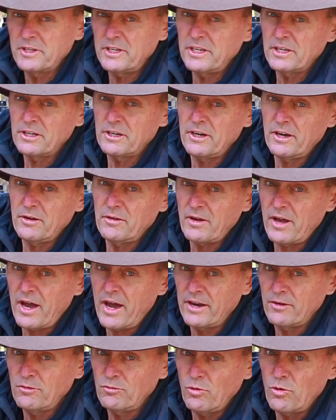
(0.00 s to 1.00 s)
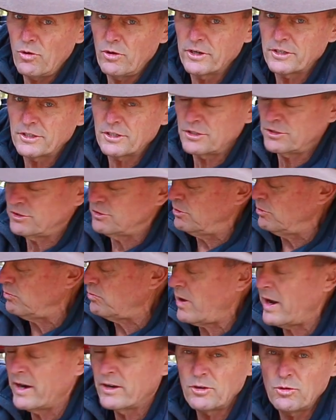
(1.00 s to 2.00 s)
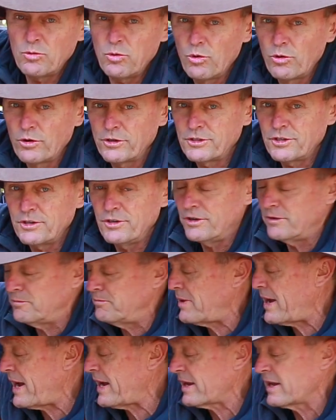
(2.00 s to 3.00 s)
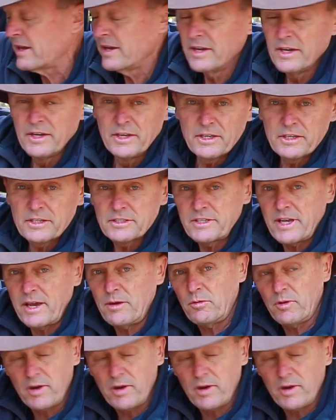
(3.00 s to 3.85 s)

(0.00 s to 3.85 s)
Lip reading: and then you've got to unwind it, just do it 1/4 turn back, because that